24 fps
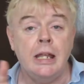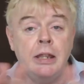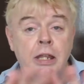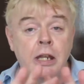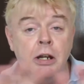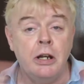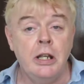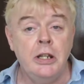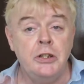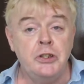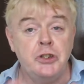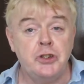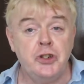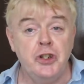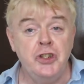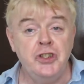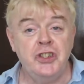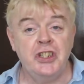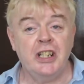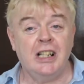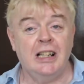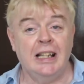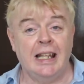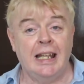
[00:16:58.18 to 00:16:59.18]
They're
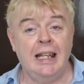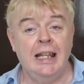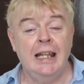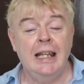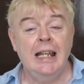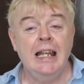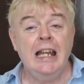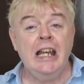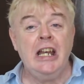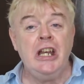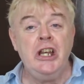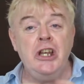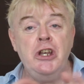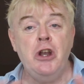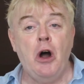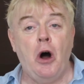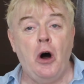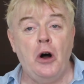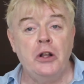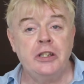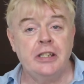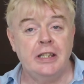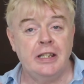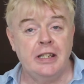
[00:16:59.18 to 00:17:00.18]
intrinsically
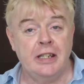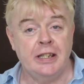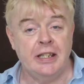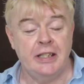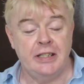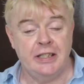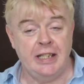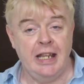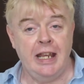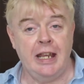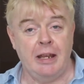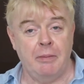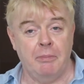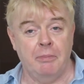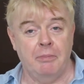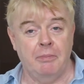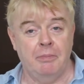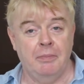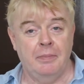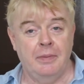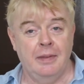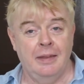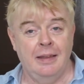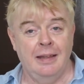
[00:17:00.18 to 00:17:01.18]
not the same.
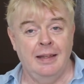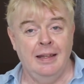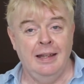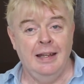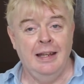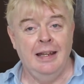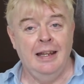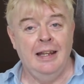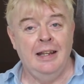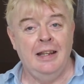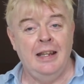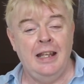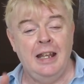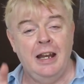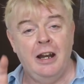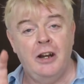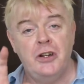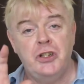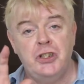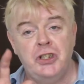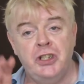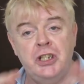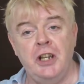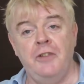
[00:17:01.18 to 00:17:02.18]
They
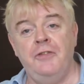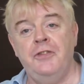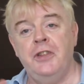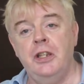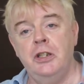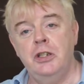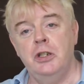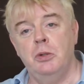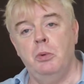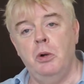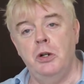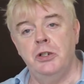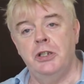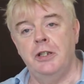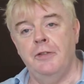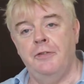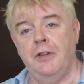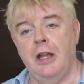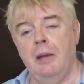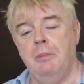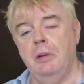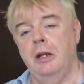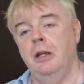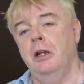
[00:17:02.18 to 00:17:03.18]
are shifted towards the
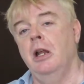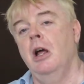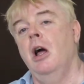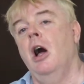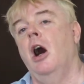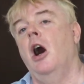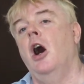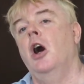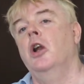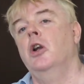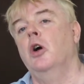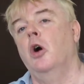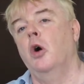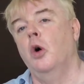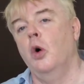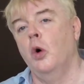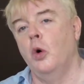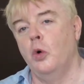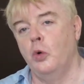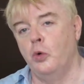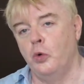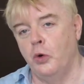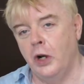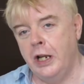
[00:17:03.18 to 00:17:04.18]
feminine on a
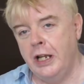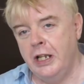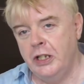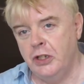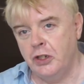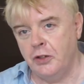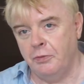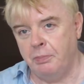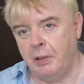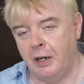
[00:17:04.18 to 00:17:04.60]
whole range of